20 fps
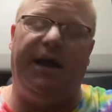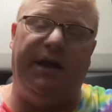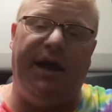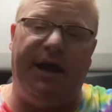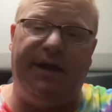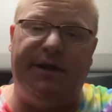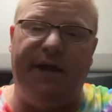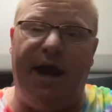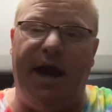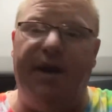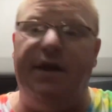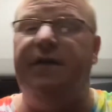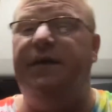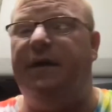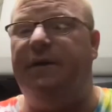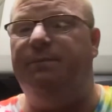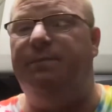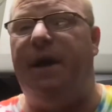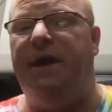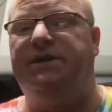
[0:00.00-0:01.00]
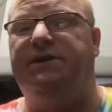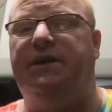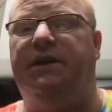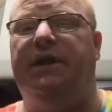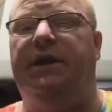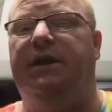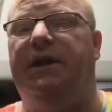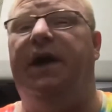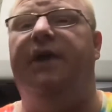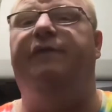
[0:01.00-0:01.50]
like that and then
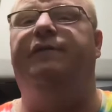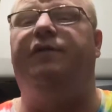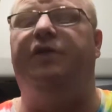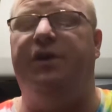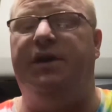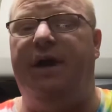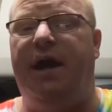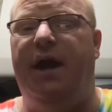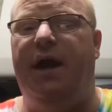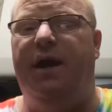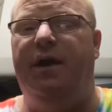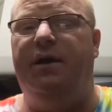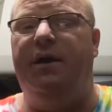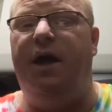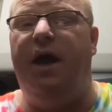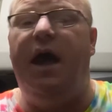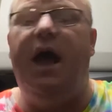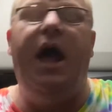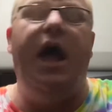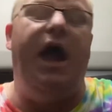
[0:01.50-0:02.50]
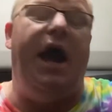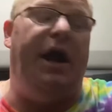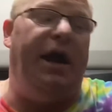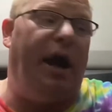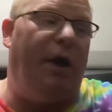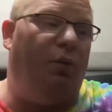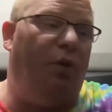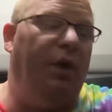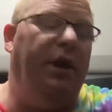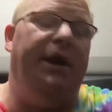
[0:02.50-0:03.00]
basically left for dead. And
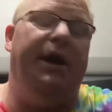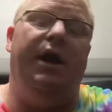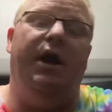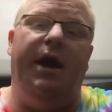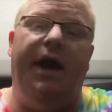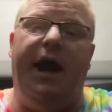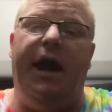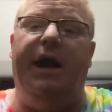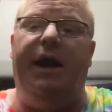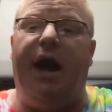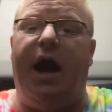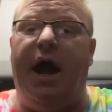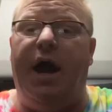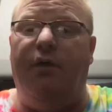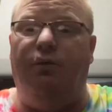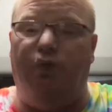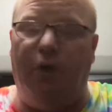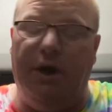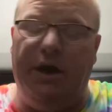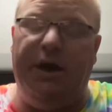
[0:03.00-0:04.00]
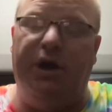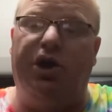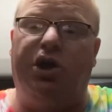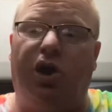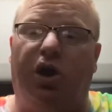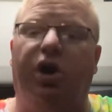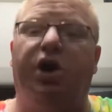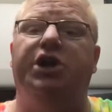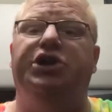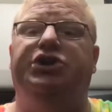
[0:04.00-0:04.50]
I really
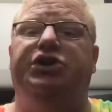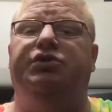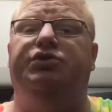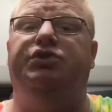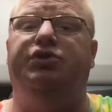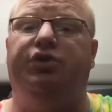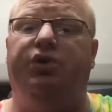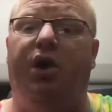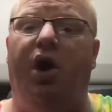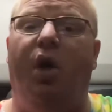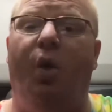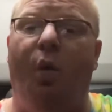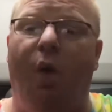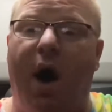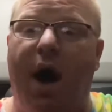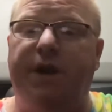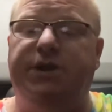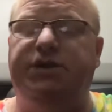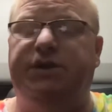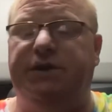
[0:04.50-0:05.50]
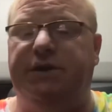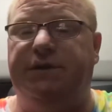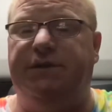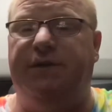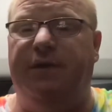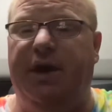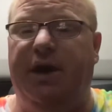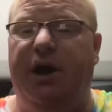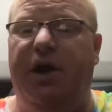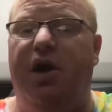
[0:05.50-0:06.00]
encourage you to go watch this
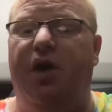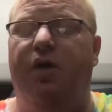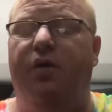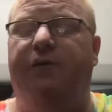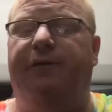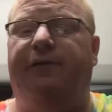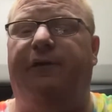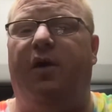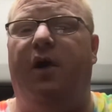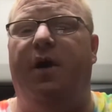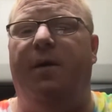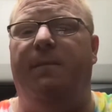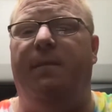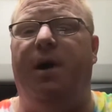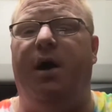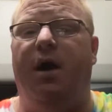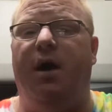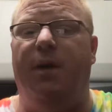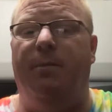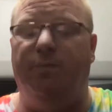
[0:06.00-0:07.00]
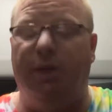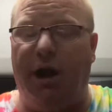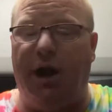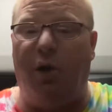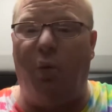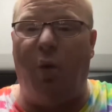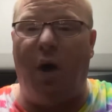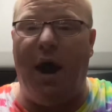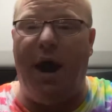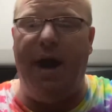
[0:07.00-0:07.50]
video from Blair
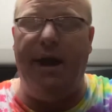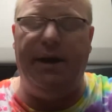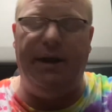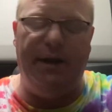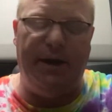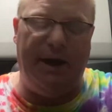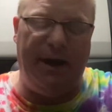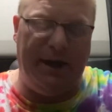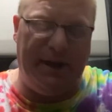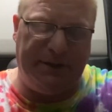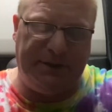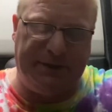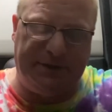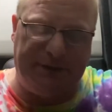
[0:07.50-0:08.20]
White. It's